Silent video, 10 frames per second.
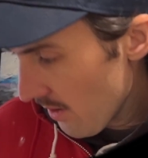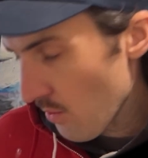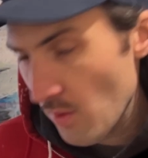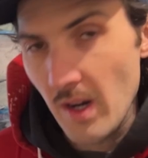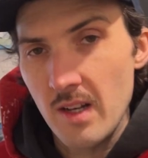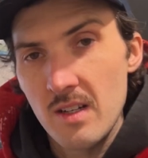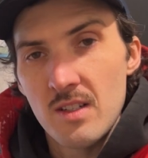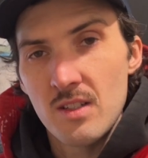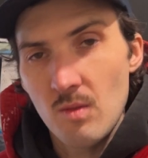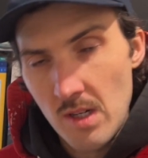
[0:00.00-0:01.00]
red
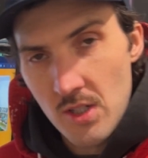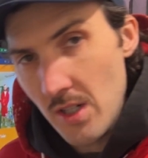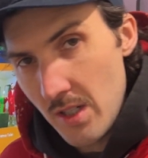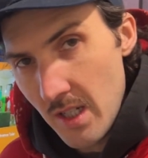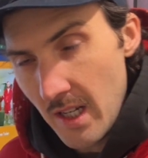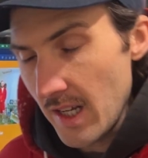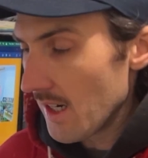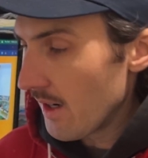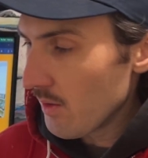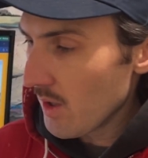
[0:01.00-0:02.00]
sweatshirt today.
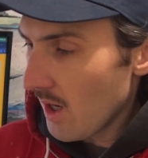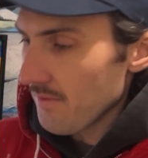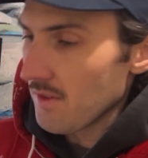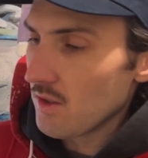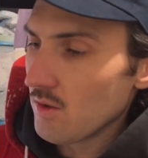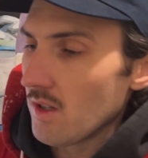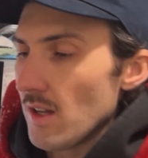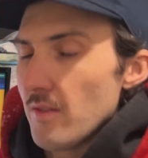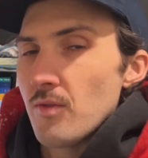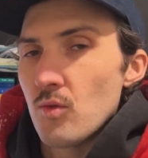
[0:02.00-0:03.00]
Now, we often do a
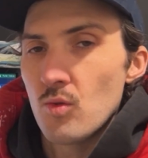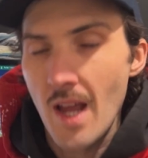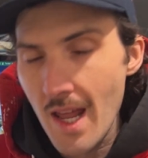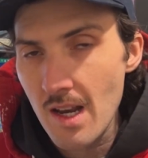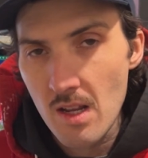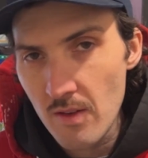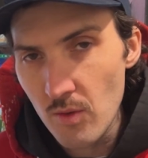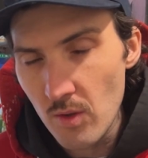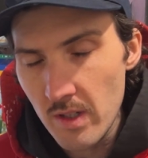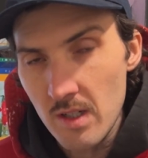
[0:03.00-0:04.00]
lot of red
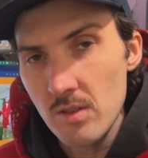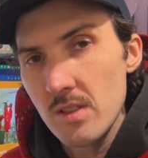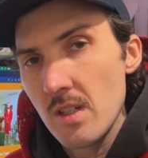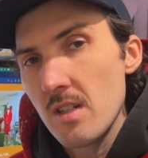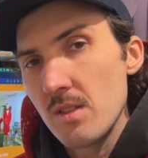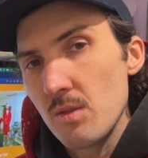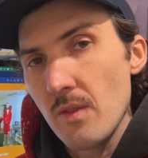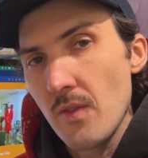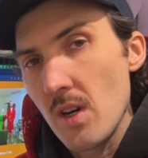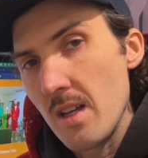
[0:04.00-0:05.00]
Ford Aerostars. It was a
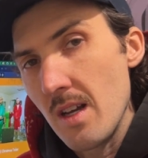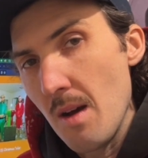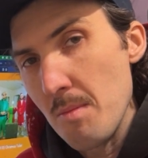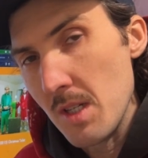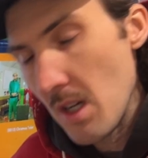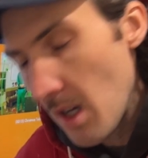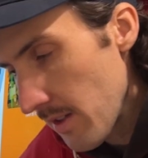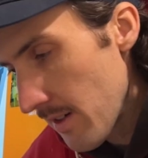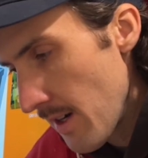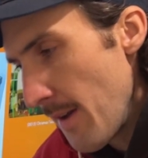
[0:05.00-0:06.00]
very common
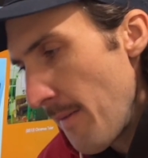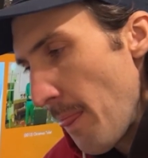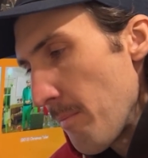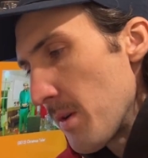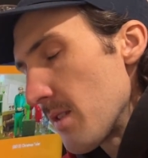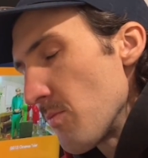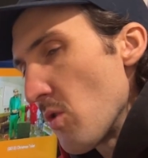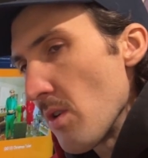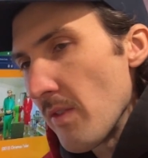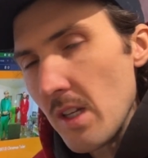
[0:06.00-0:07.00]
color, but it's
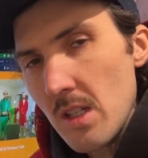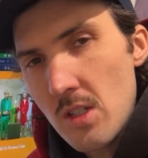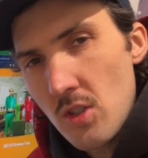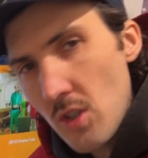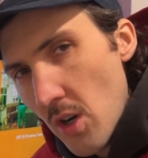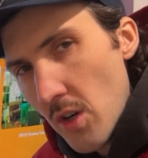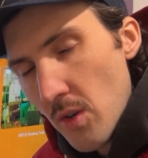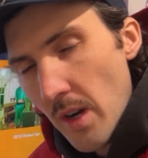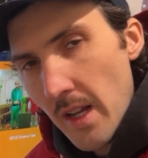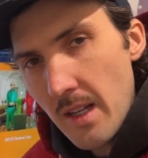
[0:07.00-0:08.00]
more of like a dark
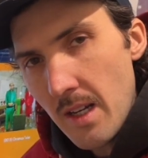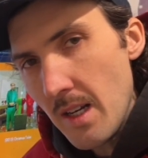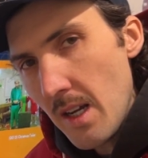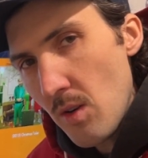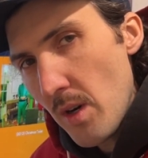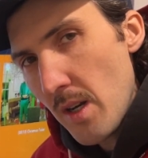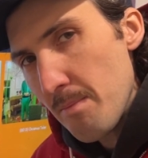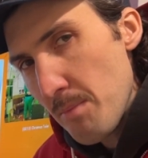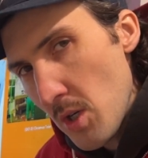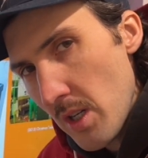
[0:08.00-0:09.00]
red, like not quite a
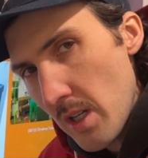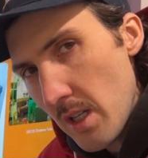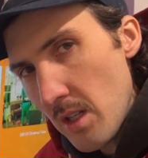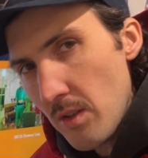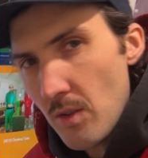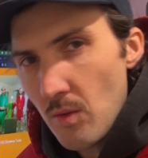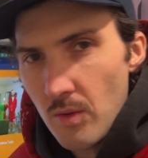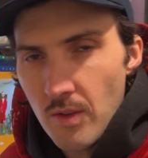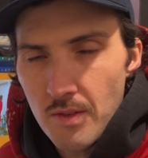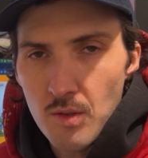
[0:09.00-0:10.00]
burgundy,
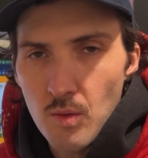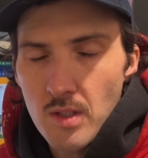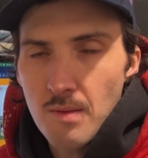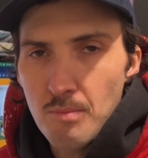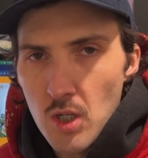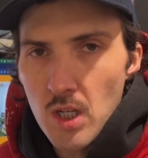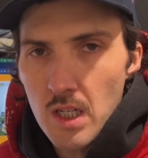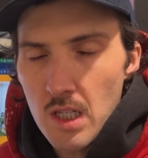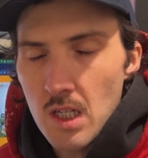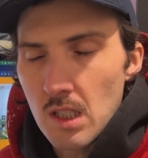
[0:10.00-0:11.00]
although there was a
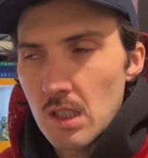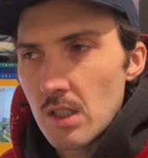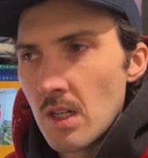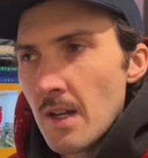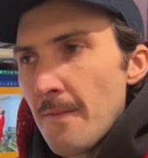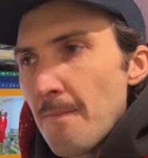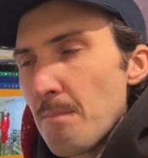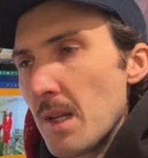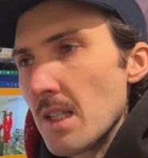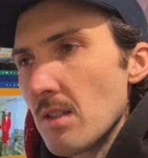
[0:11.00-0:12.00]
burgundy color,
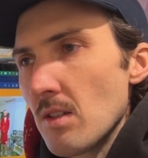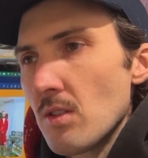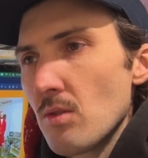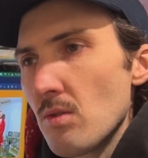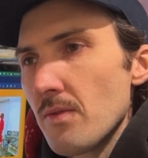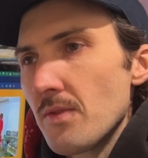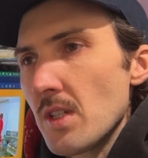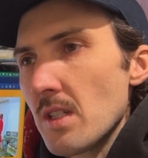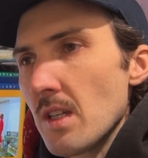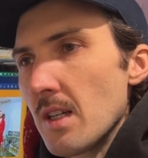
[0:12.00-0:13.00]
but it's like sort of
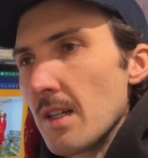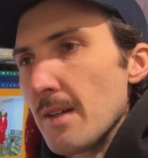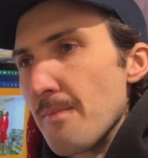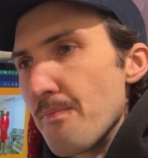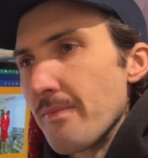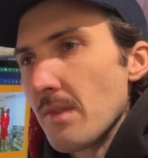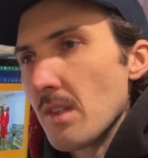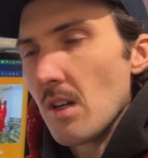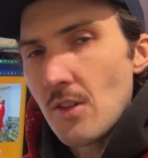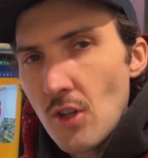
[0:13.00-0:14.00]
just like a
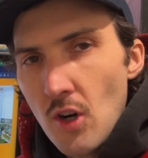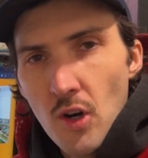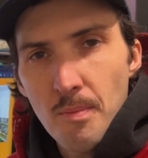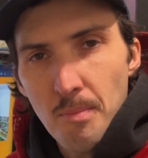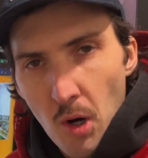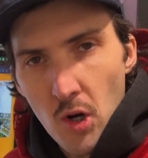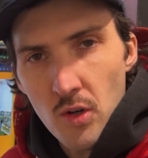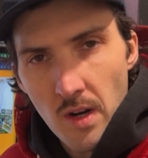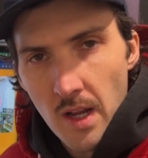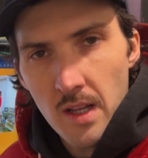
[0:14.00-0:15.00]
dark barn
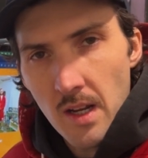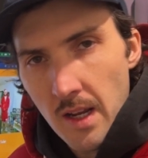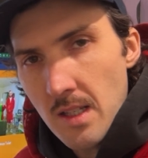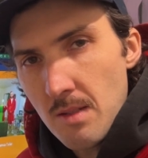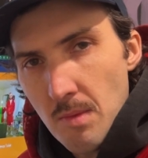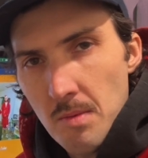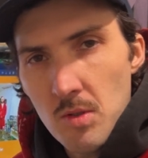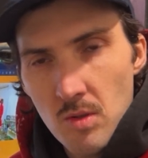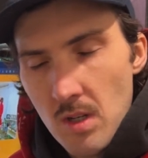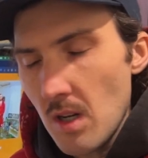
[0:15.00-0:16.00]
red, I guess maybe
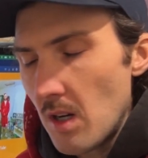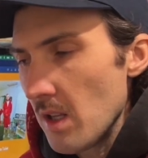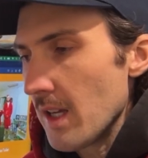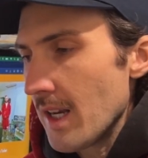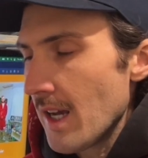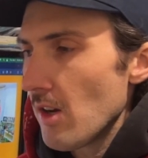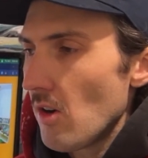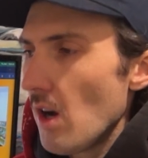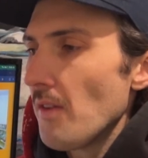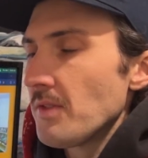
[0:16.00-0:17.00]
you would call it. And I
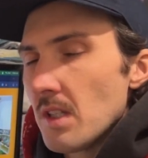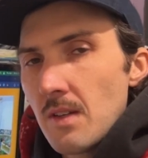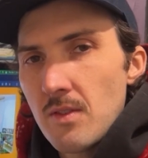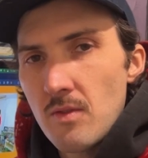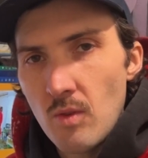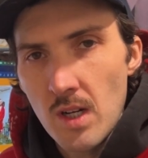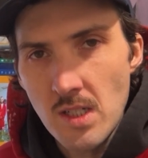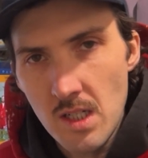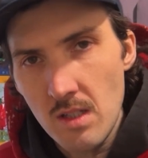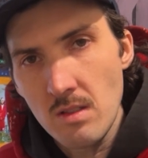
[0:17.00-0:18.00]
often, if you've
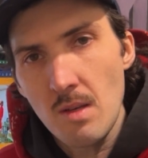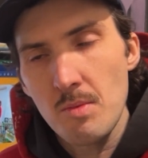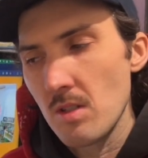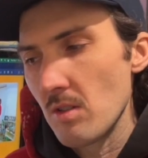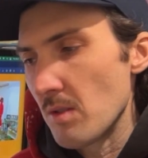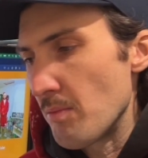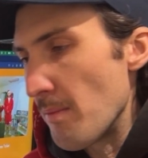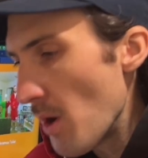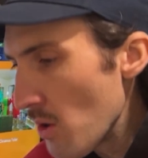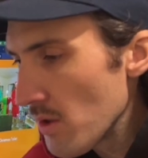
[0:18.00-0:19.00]
watched any of those episodes,
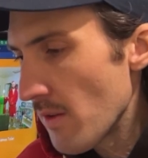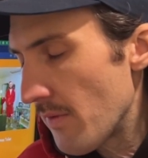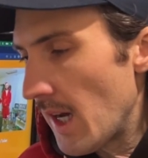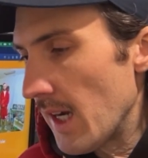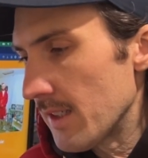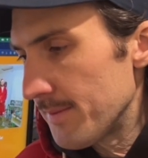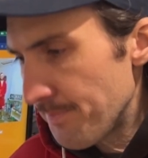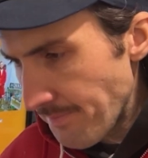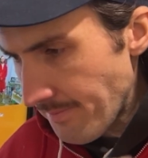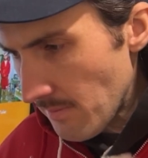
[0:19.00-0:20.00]
bemoan the fact
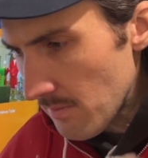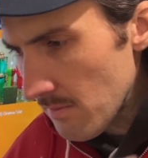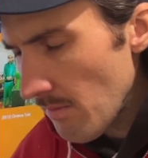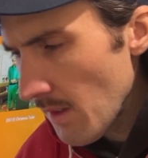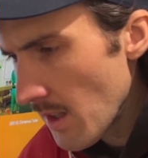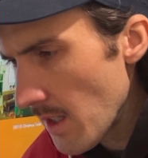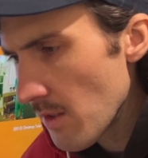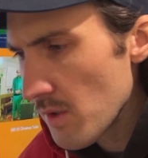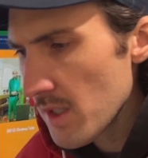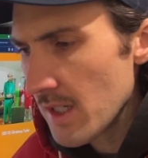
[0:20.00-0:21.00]
that
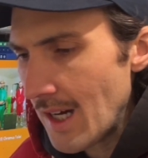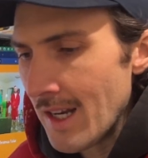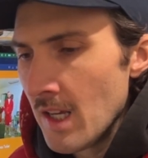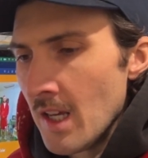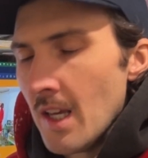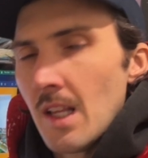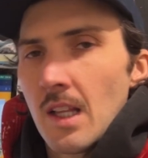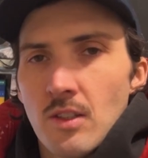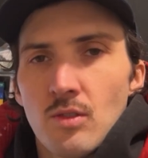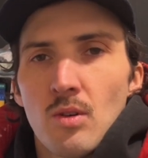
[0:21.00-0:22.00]
there was not
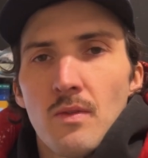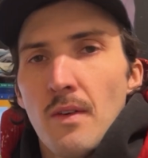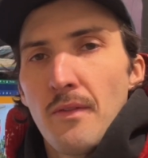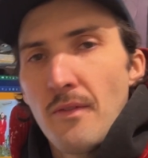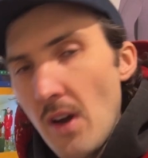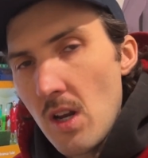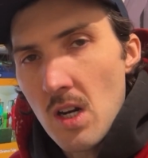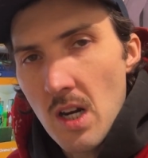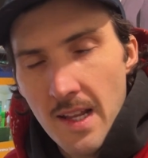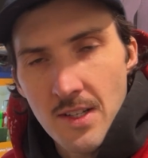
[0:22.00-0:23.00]
like sort of a
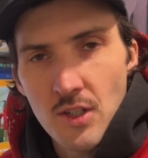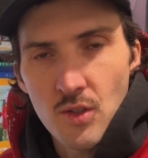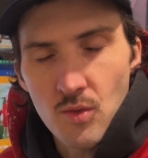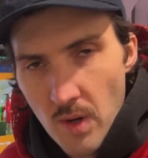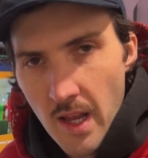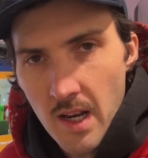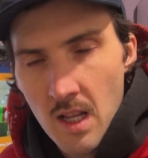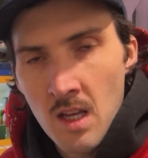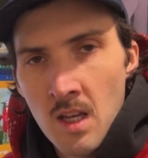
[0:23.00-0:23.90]
fire engine red